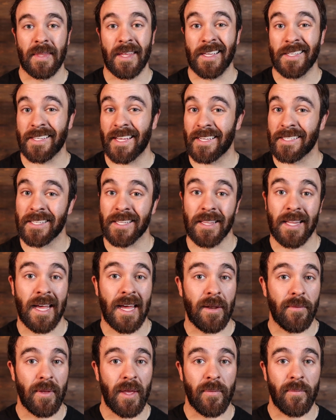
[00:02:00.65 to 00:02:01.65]
It takes a
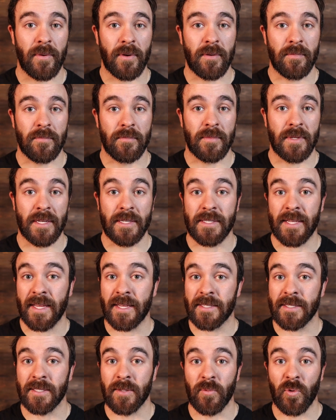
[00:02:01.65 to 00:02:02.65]
lot of effort, it
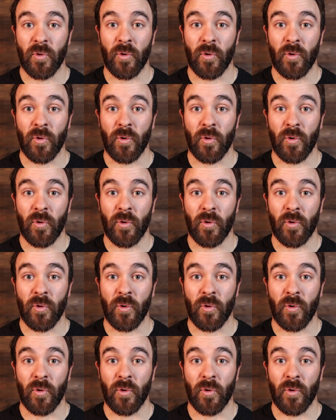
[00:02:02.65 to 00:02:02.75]
takes some